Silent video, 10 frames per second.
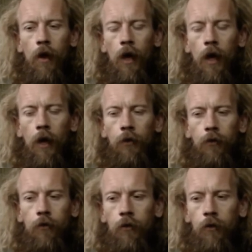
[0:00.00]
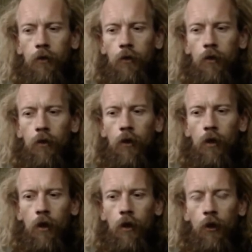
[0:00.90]
and
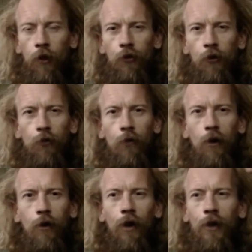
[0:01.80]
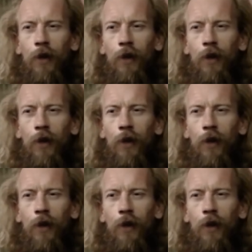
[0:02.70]
I just felt like